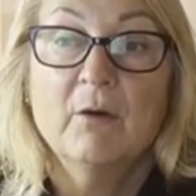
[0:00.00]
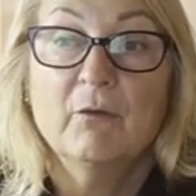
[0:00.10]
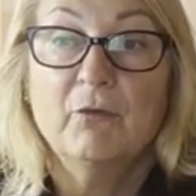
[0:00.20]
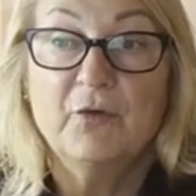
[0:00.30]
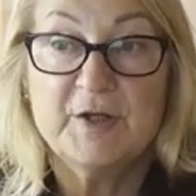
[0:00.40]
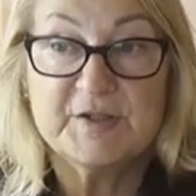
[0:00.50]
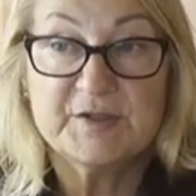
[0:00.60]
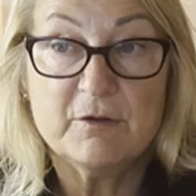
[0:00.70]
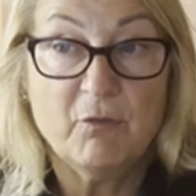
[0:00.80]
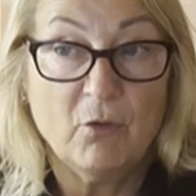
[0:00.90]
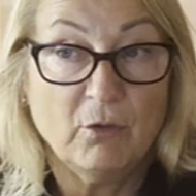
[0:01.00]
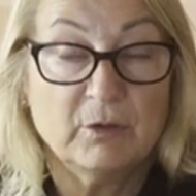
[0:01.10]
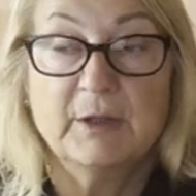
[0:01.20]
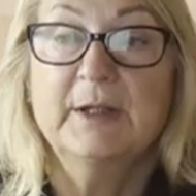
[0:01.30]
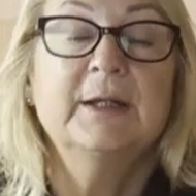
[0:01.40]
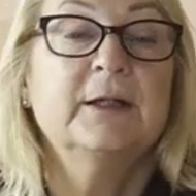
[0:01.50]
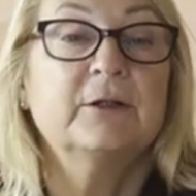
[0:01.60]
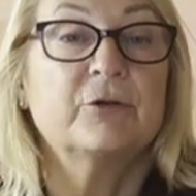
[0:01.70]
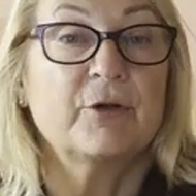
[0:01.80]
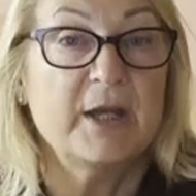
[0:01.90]
First of all,
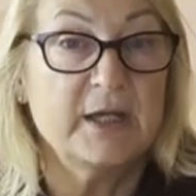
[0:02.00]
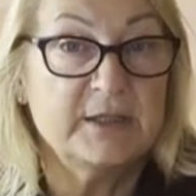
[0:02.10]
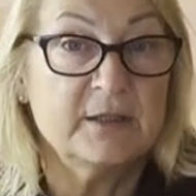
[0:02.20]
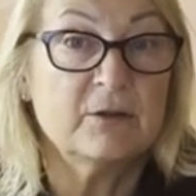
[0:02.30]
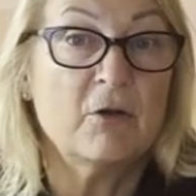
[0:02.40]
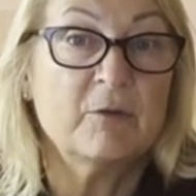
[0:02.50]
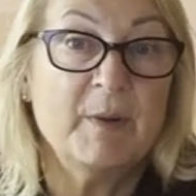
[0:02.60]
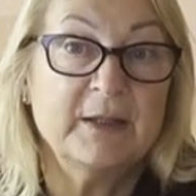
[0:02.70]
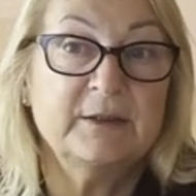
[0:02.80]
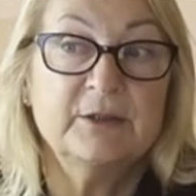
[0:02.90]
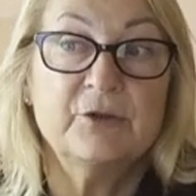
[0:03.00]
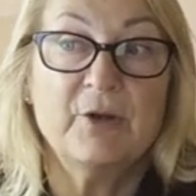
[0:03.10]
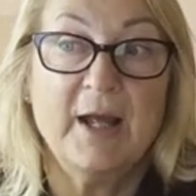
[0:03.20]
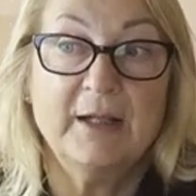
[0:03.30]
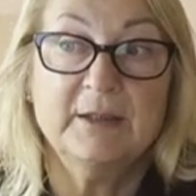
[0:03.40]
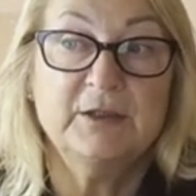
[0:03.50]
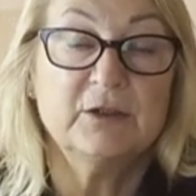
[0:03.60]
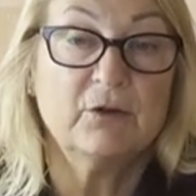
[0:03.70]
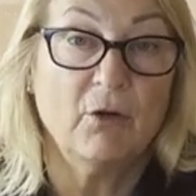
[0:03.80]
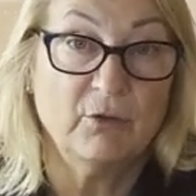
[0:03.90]
creating augmented
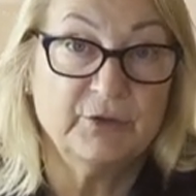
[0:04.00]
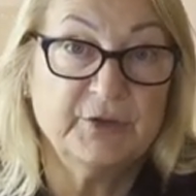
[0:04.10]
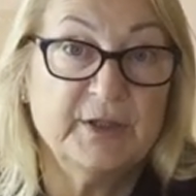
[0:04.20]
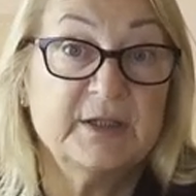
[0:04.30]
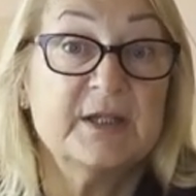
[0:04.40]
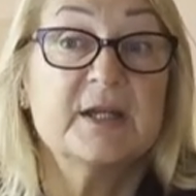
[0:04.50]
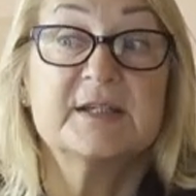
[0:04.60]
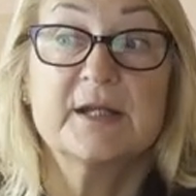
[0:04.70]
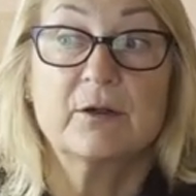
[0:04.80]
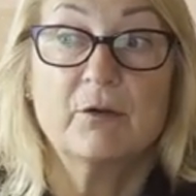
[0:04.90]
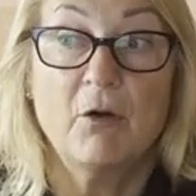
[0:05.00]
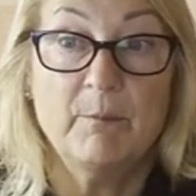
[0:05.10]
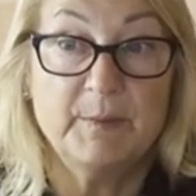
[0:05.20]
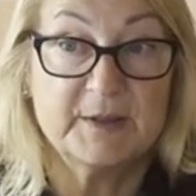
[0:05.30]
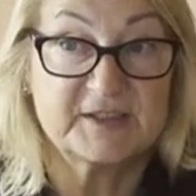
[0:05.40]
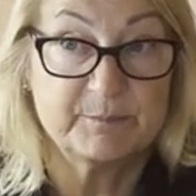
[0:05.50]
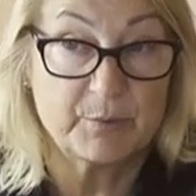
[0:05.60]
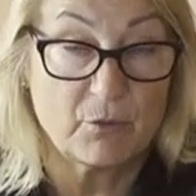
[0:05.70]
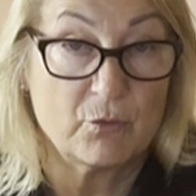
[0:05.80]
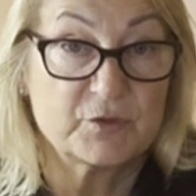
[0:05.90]
reality content is a complex
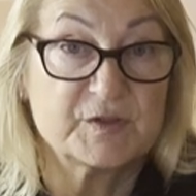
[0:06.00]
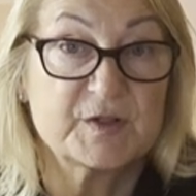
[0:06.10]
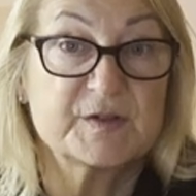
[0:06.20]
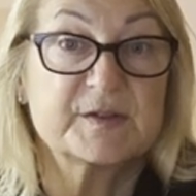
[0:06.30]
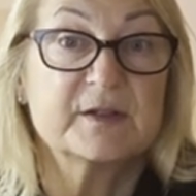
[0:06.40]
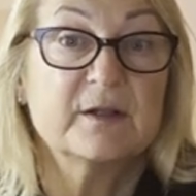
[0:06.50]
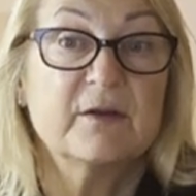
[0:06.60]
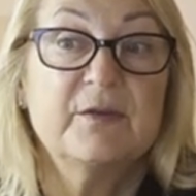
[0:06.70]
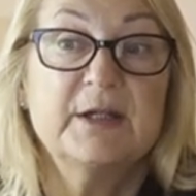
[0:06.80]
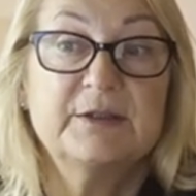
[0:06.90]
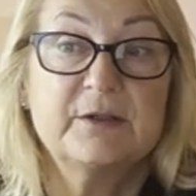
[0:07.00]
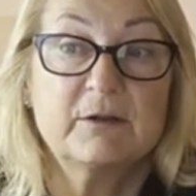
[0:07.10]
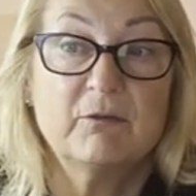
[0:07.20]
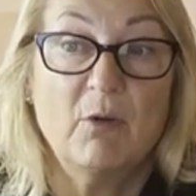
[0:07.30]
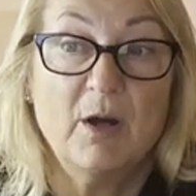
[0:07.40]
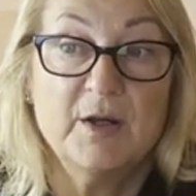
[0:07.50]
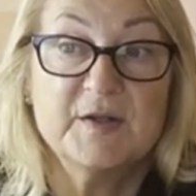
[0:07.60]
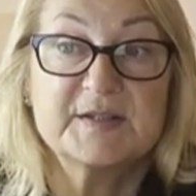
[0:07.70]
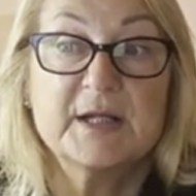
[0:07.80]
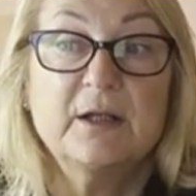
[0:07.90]
process that
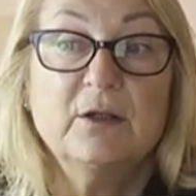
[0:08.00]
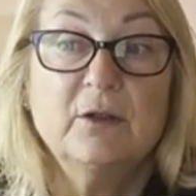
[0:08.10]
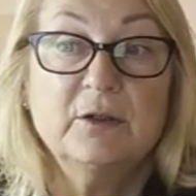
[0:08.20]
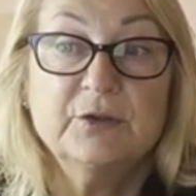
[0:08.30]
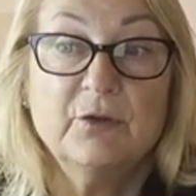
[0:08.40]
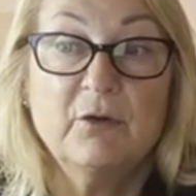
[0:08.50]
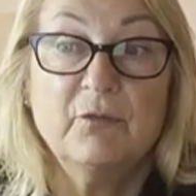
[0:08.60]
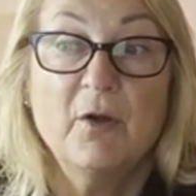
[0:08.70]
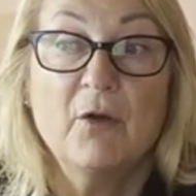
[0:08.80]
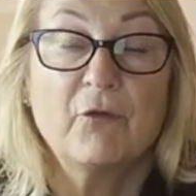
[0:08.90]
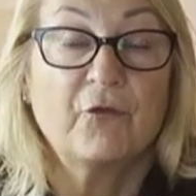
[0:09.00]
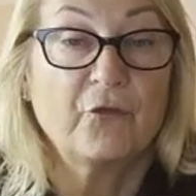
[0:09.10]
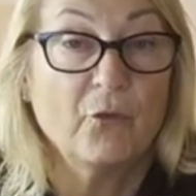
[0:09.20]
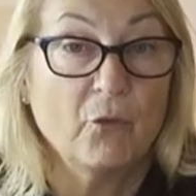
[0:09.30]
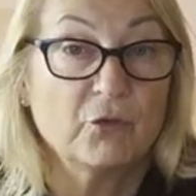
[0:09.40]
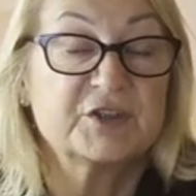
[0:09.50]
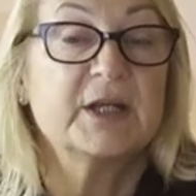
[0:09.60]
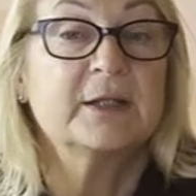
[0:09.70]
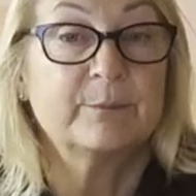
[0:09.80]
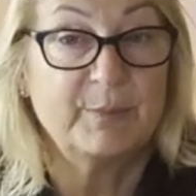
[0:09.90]
requires a lot of
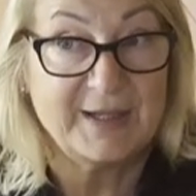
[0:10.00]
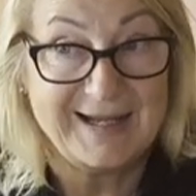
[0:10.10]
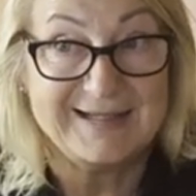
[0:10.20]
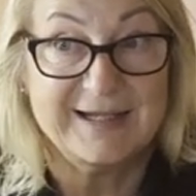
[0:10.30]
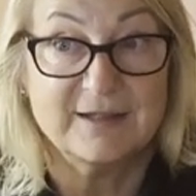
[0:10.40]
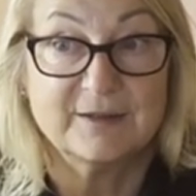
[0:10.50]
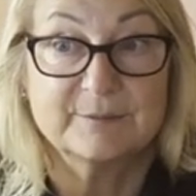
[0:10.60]
thought and planning.